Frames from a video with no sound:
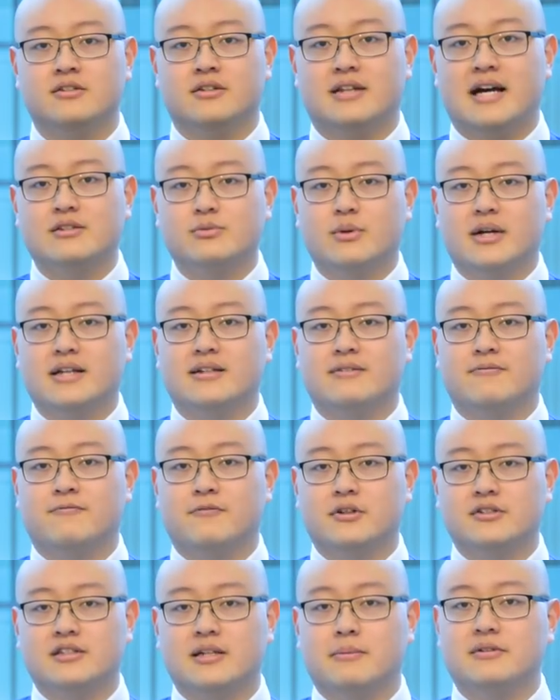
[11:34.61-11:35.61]
So that's why the
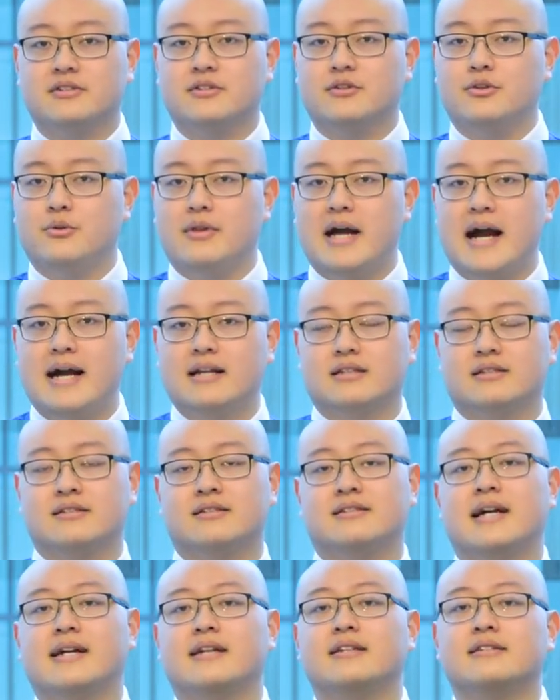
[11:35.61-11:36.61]
first step is to do that. The
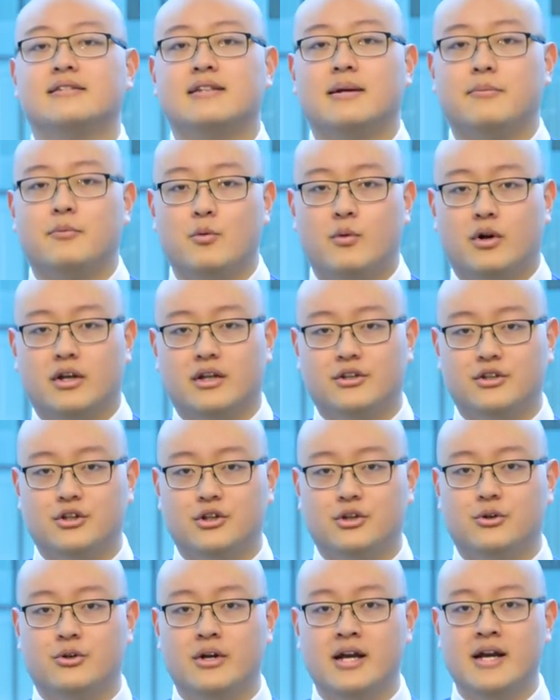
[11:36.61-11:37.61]
second step we wanna
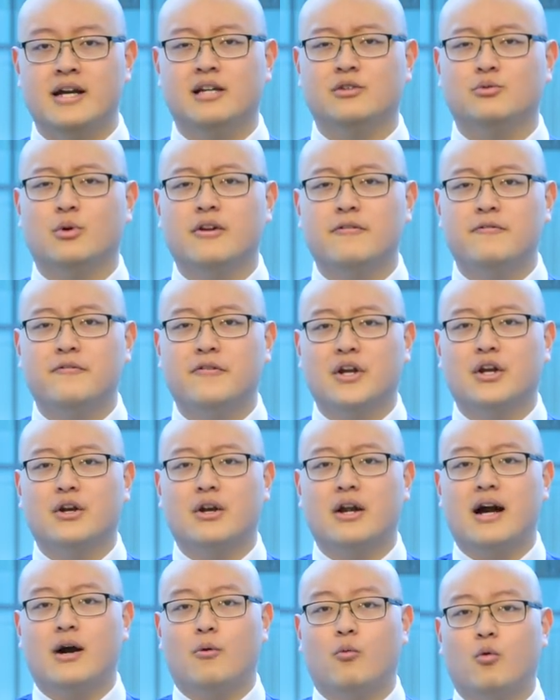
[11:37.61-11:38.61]
do is wanna figure
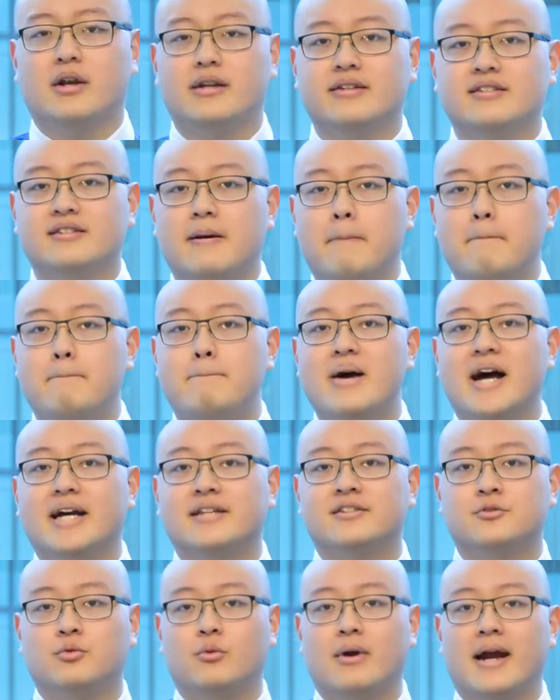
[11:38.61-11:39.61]
out what is the
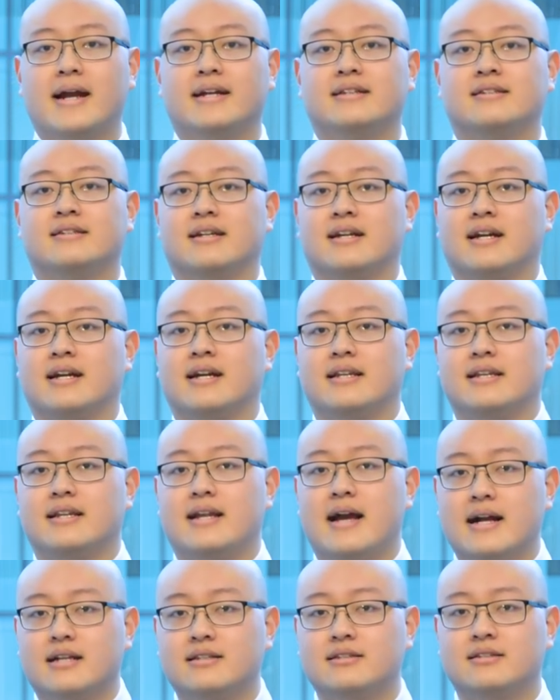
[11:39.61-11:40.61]
best way to
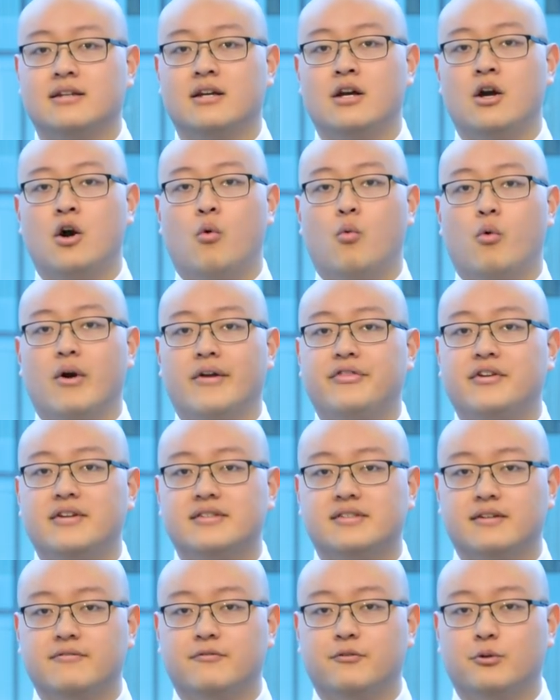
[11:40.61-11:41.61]
connect with
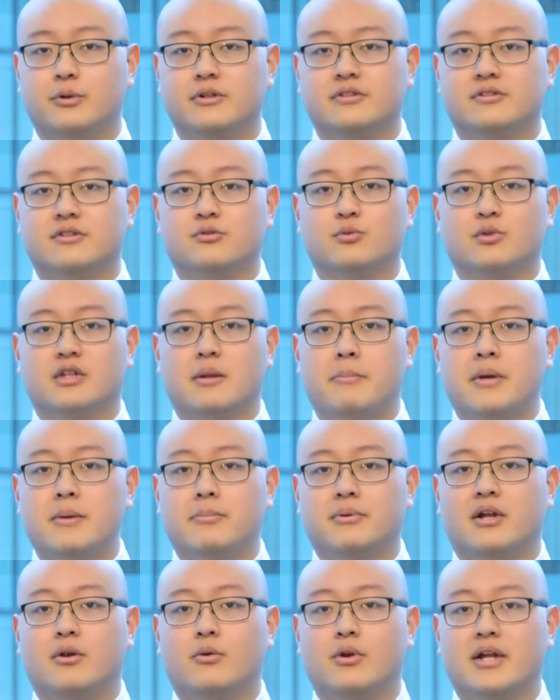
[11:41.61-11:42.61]
these influencers, with the
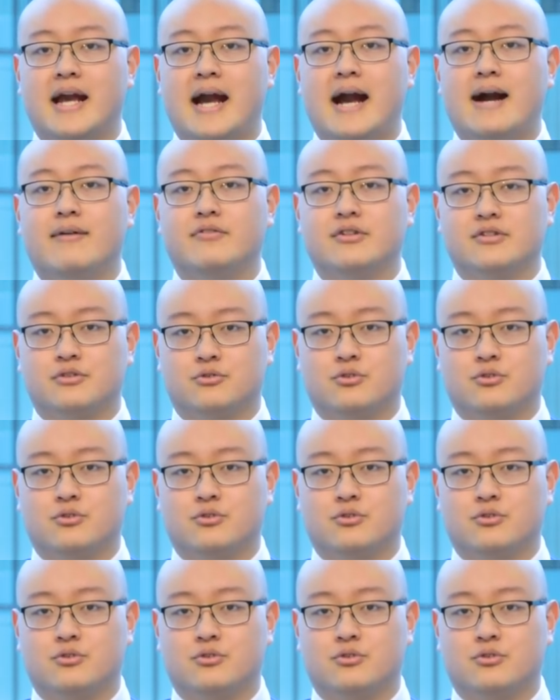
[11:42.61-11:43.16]
people that already have this